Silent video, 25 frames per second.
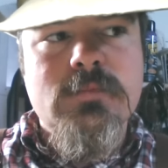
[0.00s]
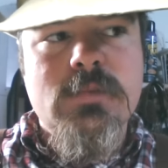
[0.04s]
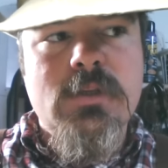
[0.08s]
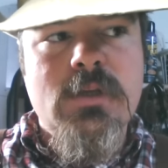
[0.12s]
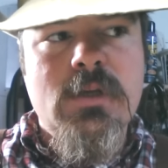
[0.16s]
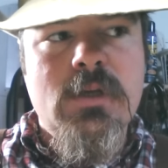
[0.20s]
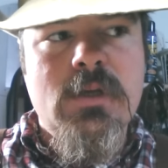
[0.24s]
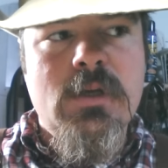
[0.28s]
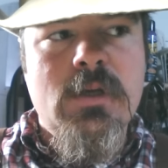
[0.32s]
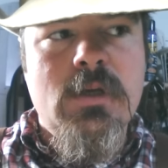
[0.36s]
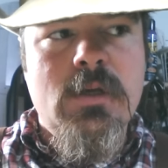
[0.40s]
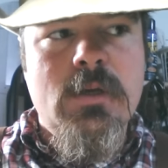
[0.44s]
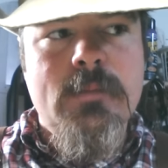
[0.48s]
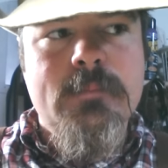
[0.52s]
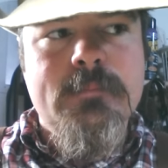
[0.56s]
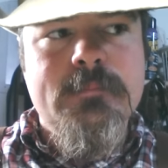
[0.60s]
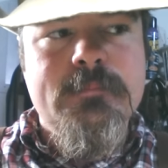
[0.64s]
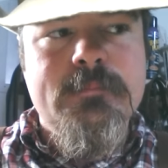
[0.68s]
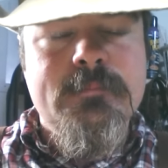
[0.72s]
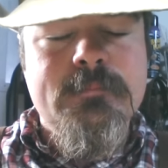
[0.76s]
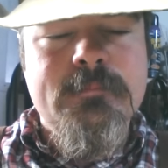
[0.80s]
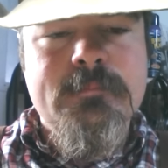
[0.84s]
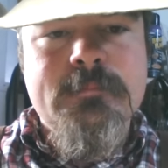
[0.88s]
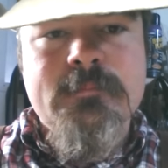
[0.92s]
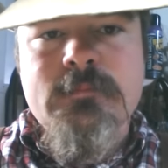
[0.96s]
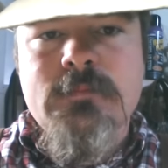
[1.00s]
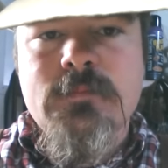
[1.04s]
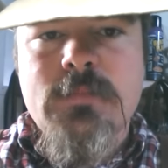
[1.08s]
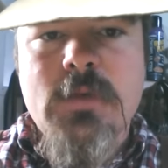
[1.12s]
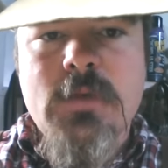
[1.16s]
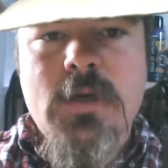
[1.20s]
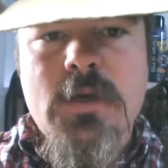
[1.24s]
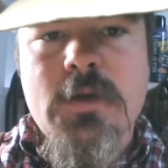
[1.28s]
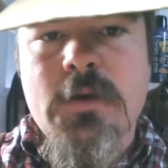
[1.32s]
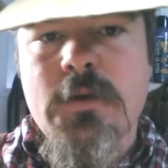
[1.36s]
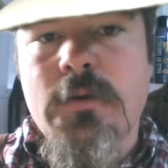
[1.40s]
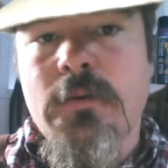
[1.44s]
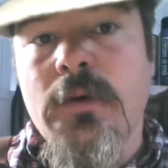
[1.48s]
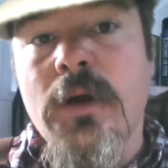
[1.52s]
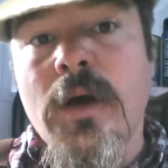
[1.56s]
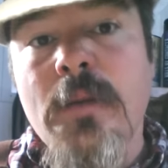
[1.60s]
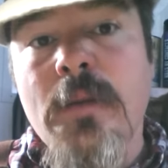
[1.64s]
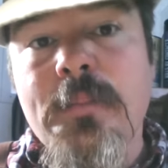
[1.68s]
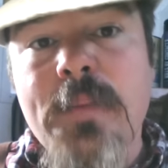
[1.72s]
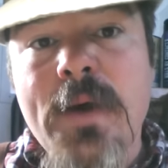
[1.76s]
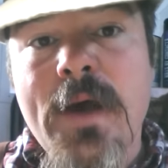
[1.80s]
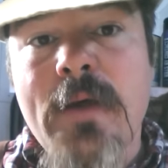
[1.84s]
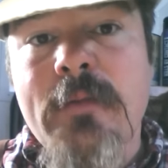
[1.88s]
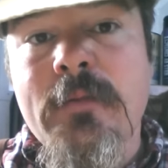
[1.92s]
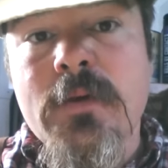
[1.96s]
I grew
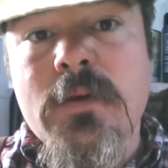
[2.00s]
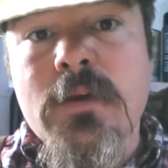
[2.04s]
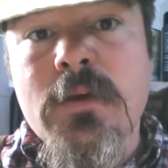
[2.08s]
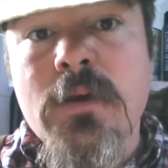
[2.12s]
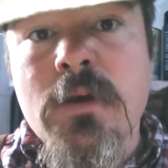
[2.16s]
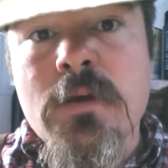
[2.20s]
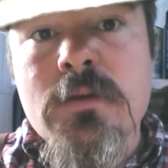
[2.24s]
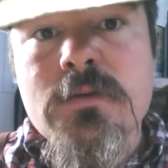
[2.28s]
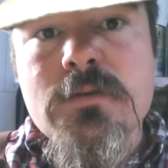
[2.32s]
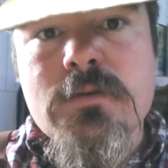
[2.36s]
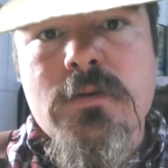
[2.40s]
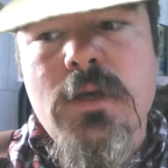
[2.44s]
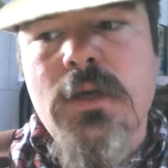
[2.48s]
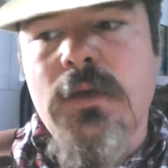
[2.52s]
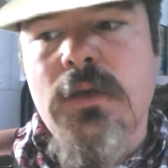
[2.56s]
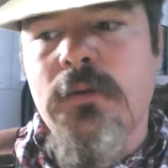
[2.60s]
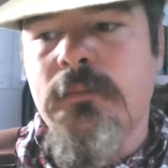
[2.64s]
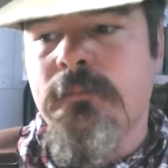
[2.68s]
up out in the country,